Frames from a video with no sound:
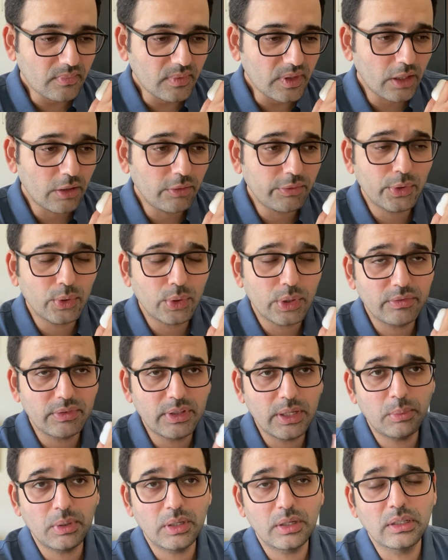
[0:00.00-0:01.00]
If you give
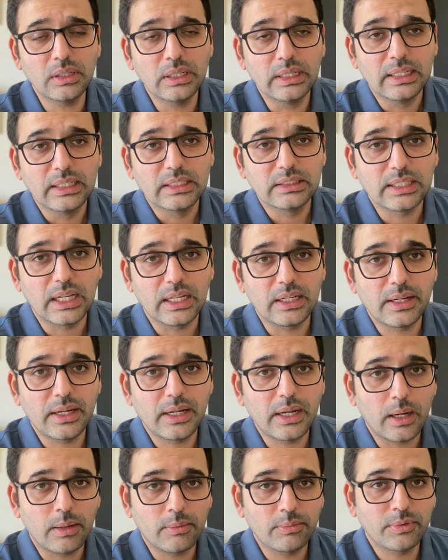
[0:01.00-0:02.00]
them a
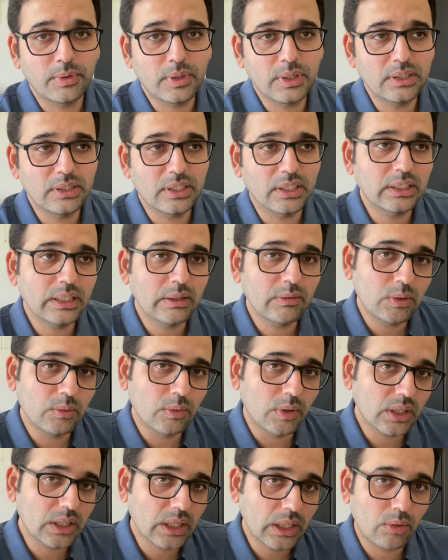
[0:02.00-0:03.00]
salary upfront, then they will
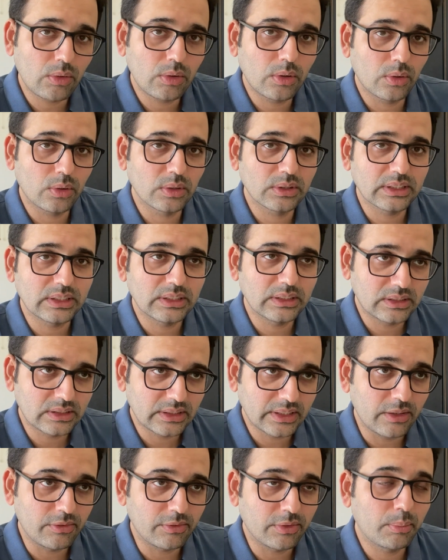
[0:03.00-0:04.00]
work around those
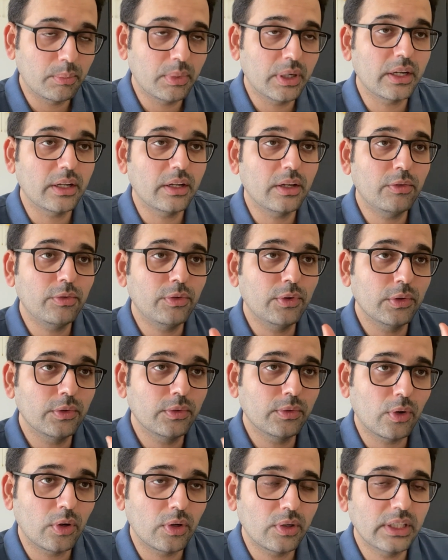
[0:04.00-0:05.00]
itself. But if
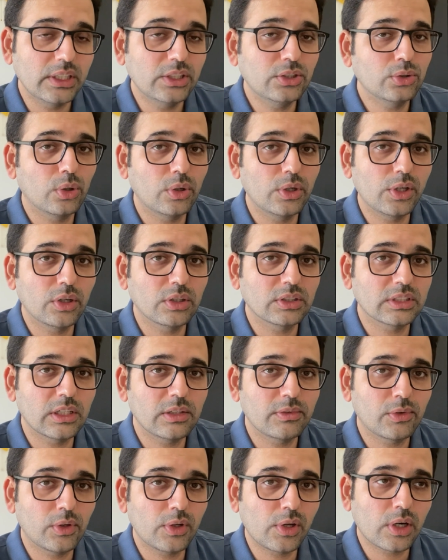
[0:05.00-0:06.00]
you've already sold
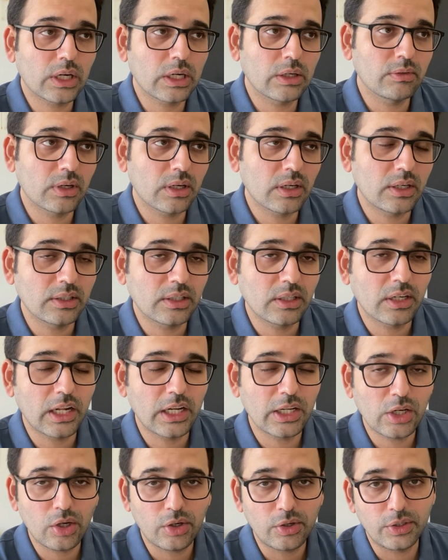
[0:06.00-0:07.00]
yourself on your cover letter
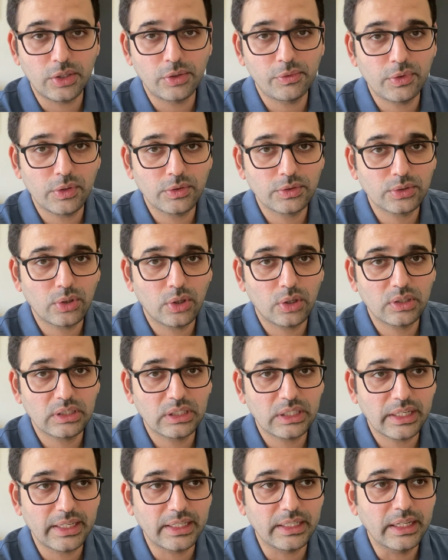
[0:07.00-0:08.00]
and your interview has gone
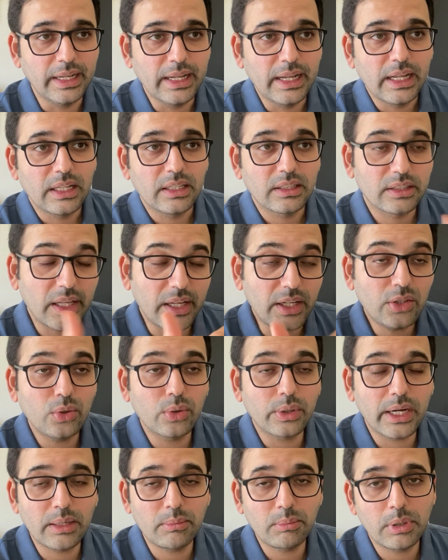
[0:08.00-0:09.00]
great, then you
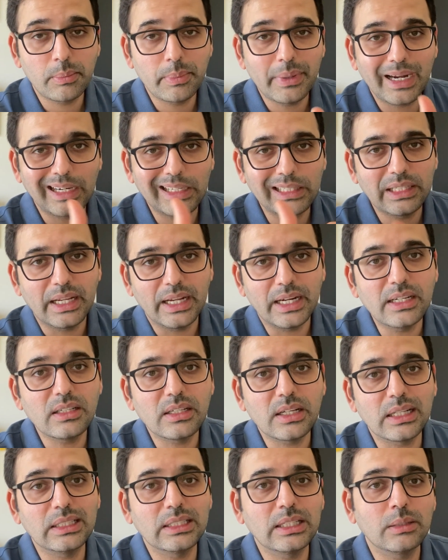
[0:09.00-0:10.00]
can maybe at the
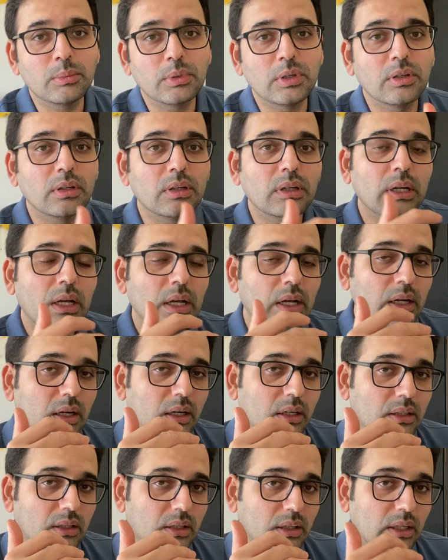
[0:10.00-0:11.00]
end tell them
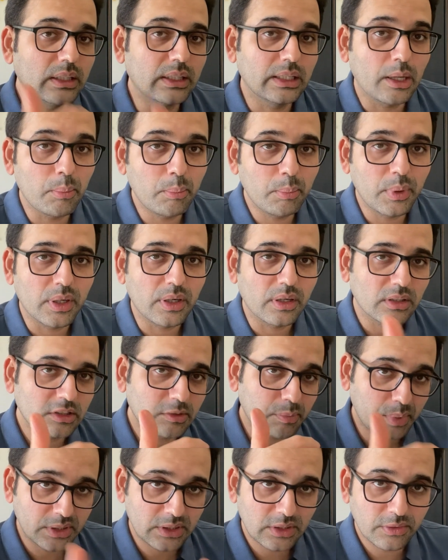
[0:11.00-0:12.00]
a number, a
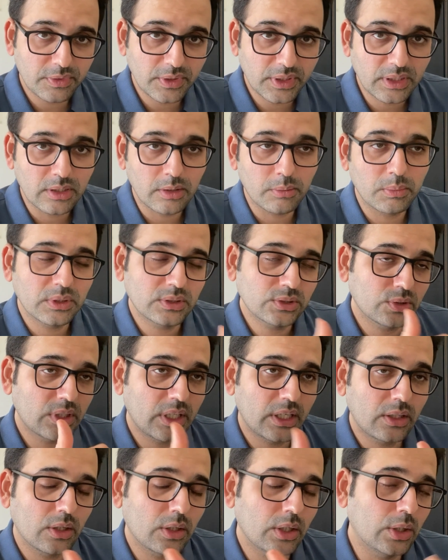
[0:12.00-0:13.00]
specific number, so
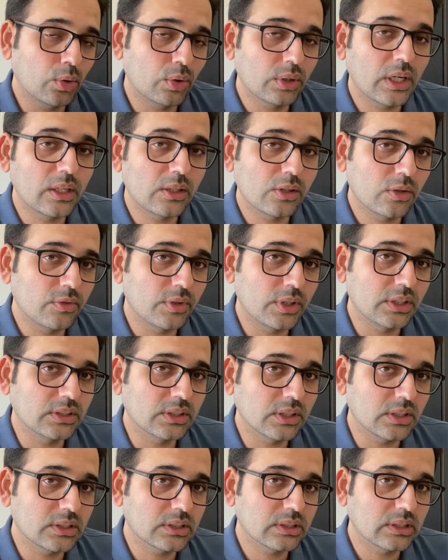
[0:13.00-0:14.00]
that they know that you've
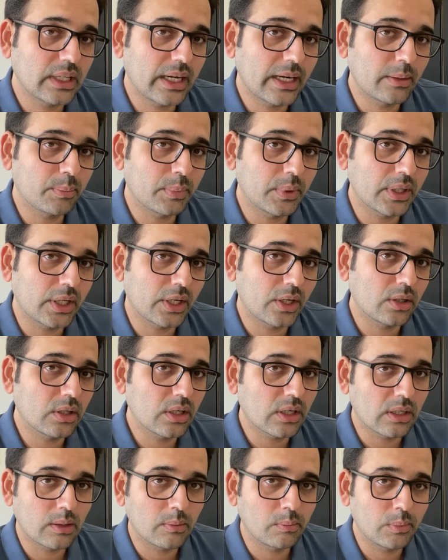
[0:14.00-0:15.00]
researched that
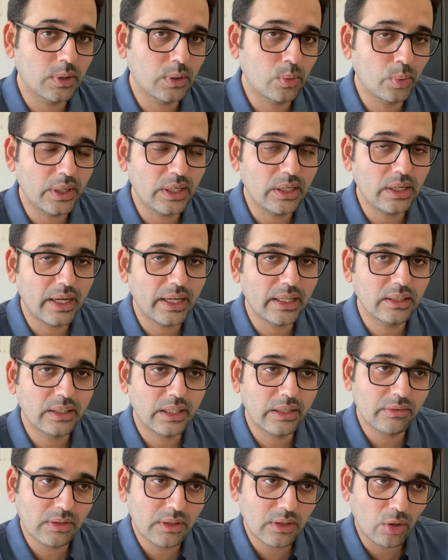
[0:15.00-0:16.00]
particular number well, and
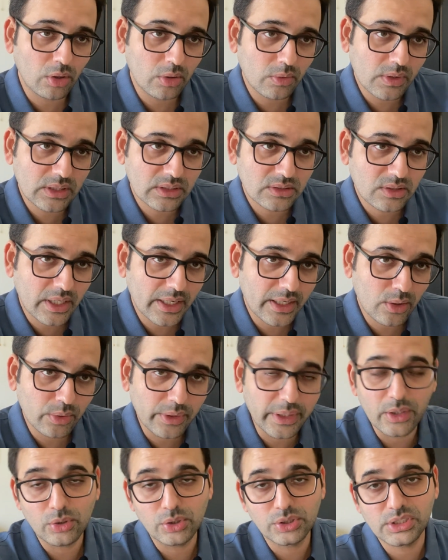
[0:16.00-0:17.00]
they will always try to
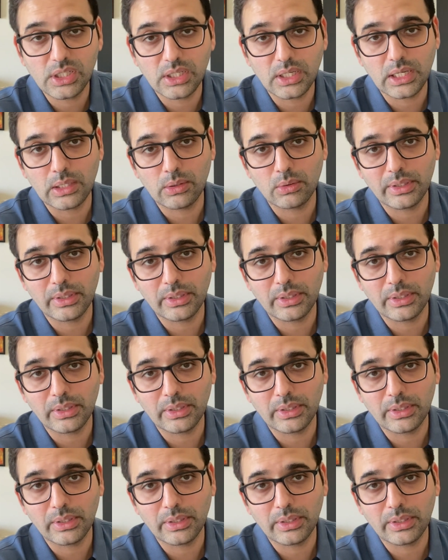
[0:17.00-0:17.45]
negotiate around